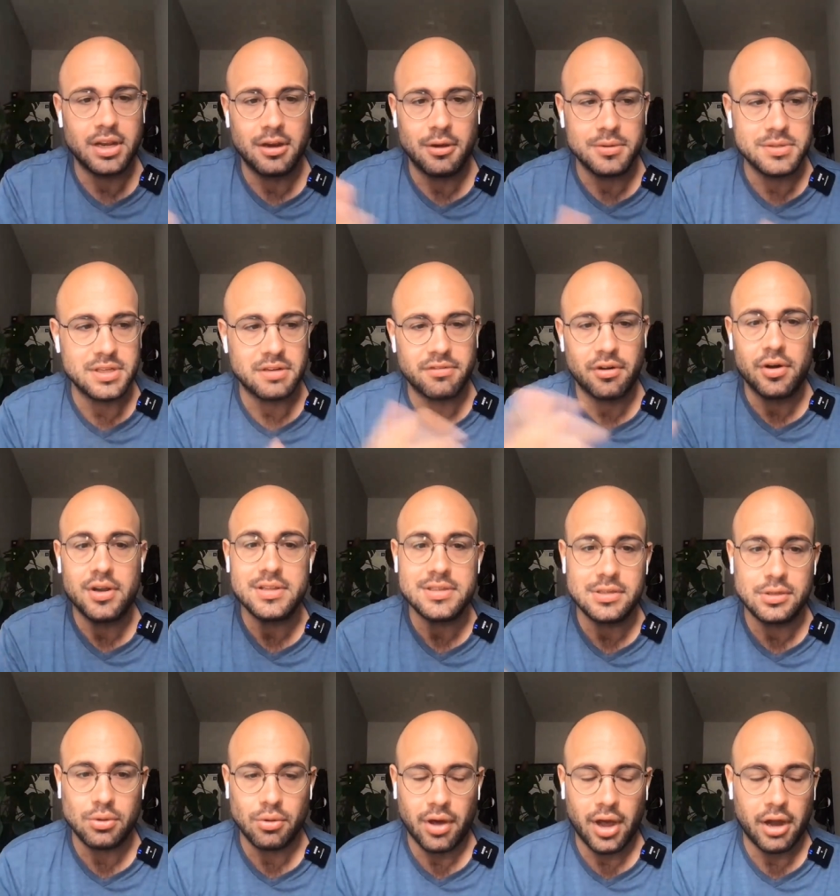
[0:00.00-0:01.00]
knows it, very easy
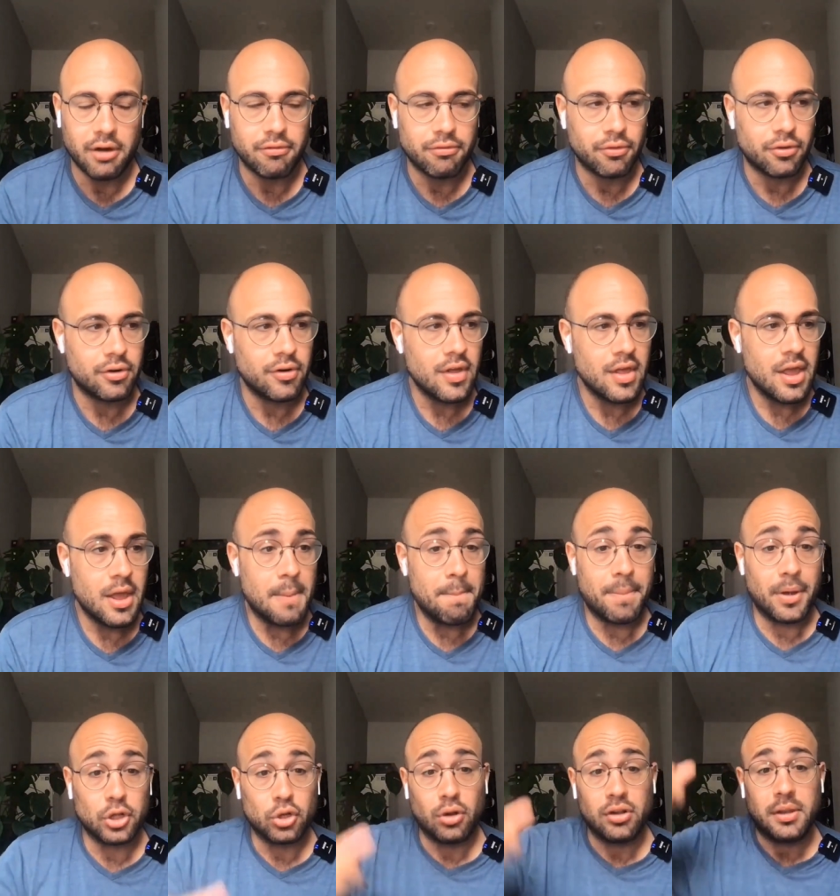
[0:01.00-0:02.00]
to hire for.
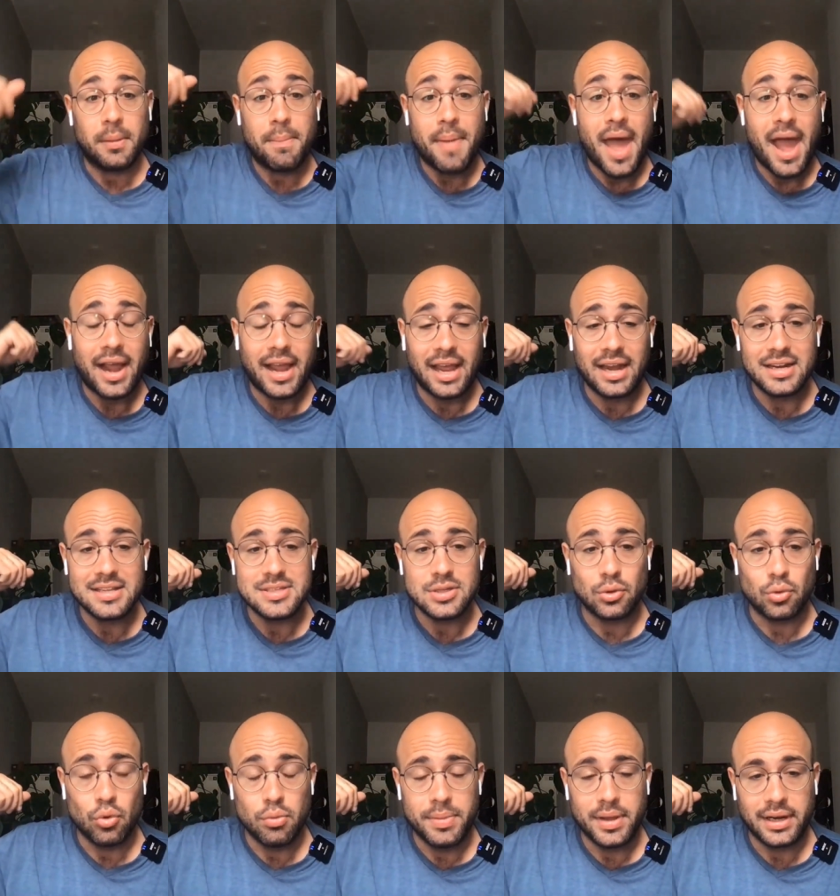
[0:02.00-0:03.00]
But all the backend is
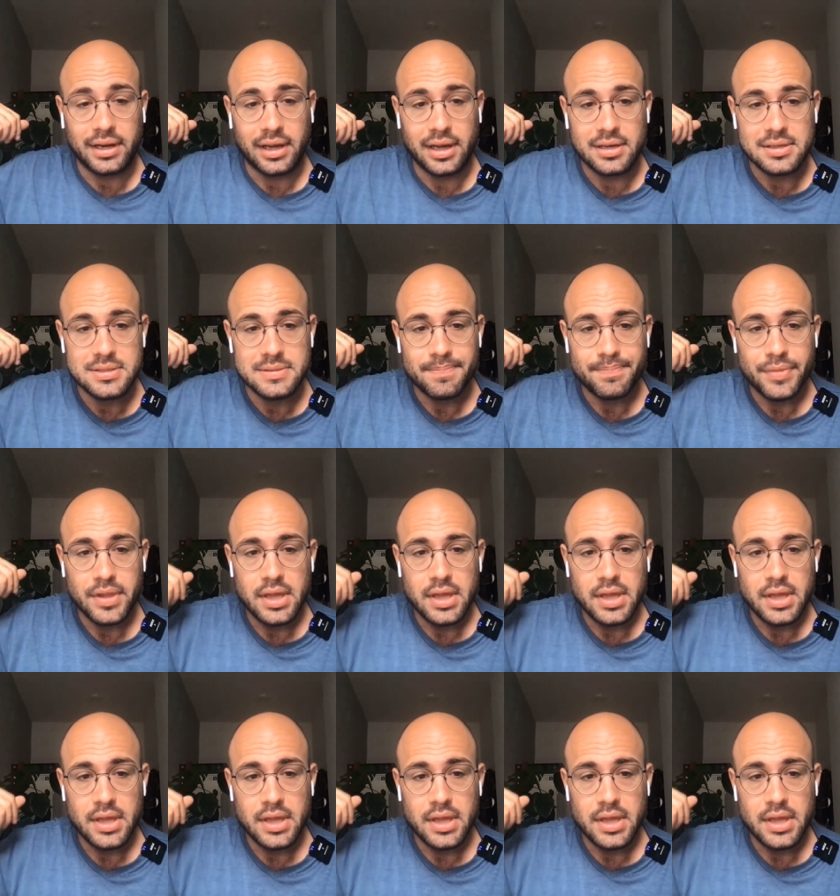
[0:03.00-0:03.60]
in Ruby on Rails.